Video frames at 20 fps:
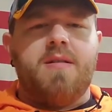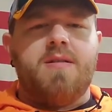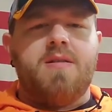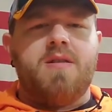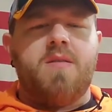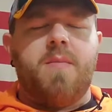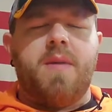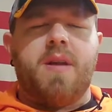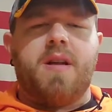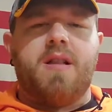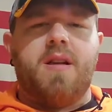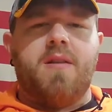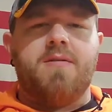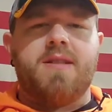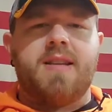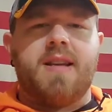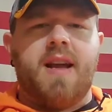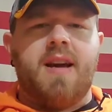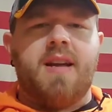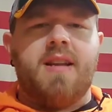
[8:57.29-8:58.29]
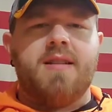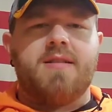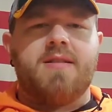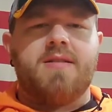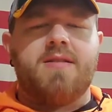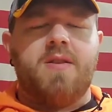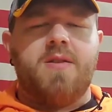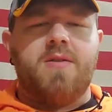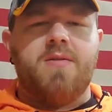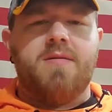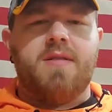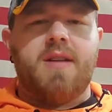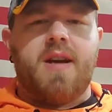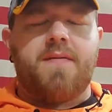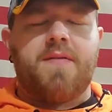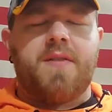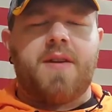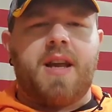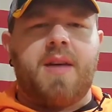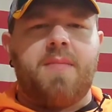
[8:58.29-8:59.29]
Should be closing on it soon
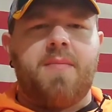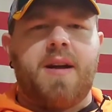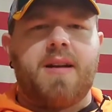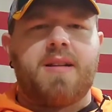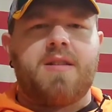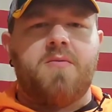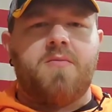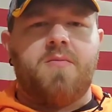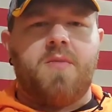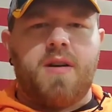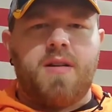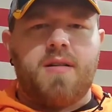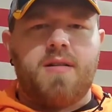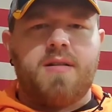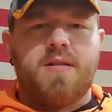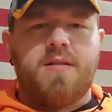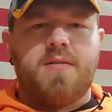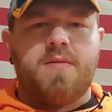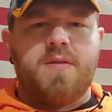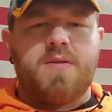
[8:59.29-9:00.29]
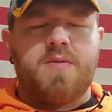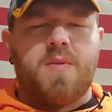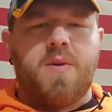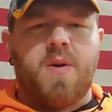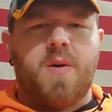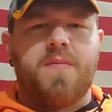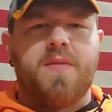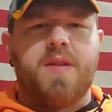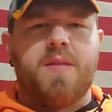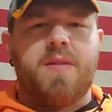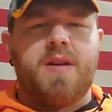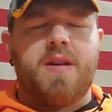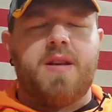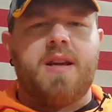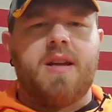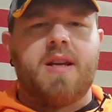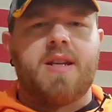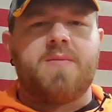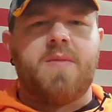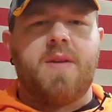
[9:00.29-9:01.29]
after I get back to work, which will hopefully be
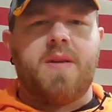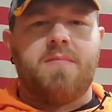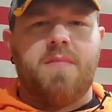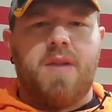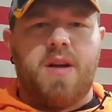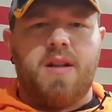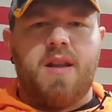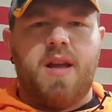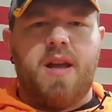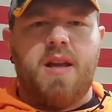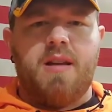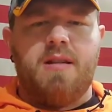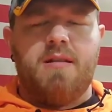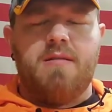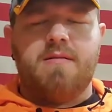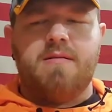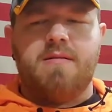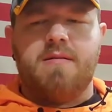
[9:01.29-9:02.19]
next week, Monday.